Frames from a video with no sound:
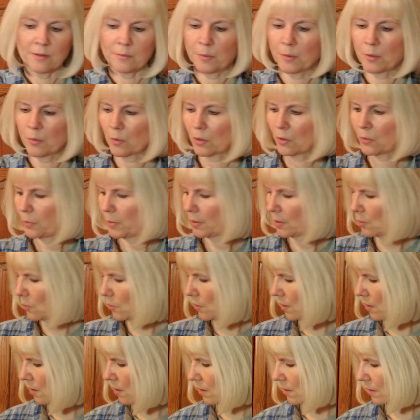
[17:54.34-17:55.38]
has been what's been
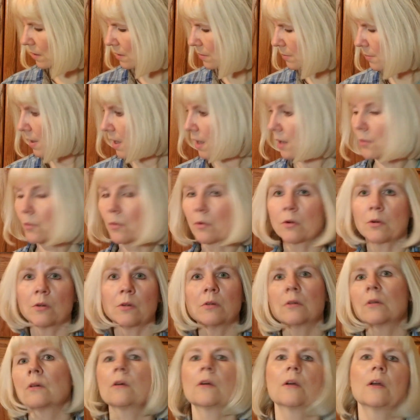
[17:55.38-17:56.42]
going on in my
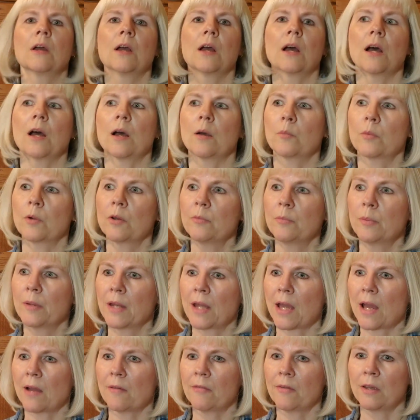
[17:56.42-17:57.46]
world. We've
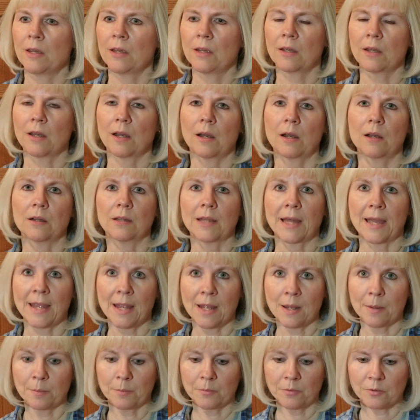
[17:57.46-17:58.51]
been having
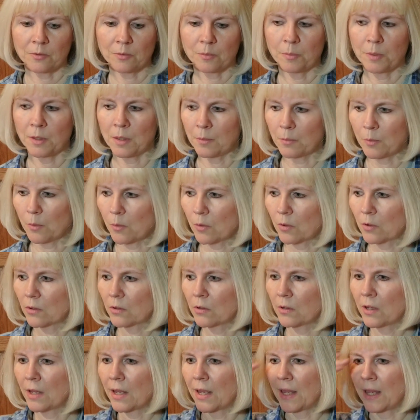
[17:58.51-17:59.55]
lambs being
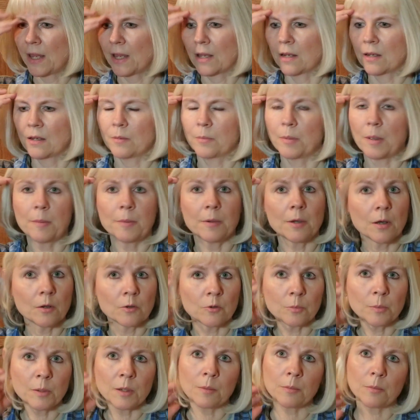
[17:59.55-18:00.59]
born and baby
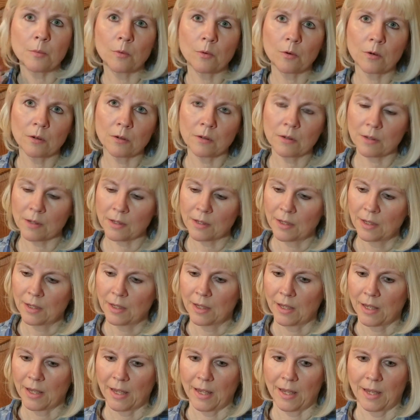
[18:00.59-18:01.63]
goats being born,
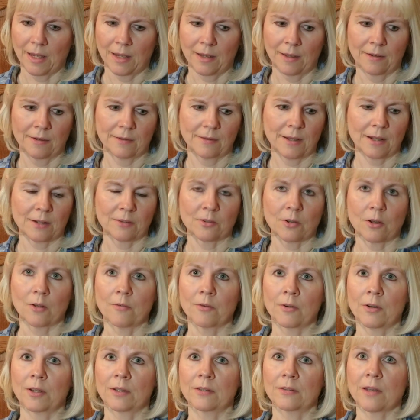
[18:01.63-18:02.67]
and that's all
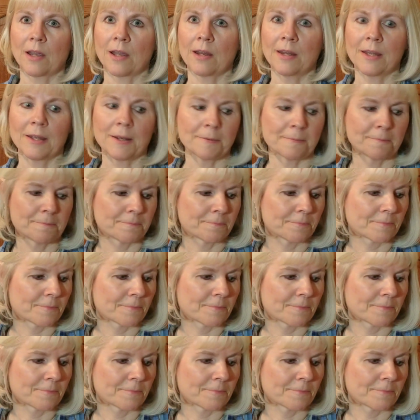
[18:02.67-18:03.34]
very exciting.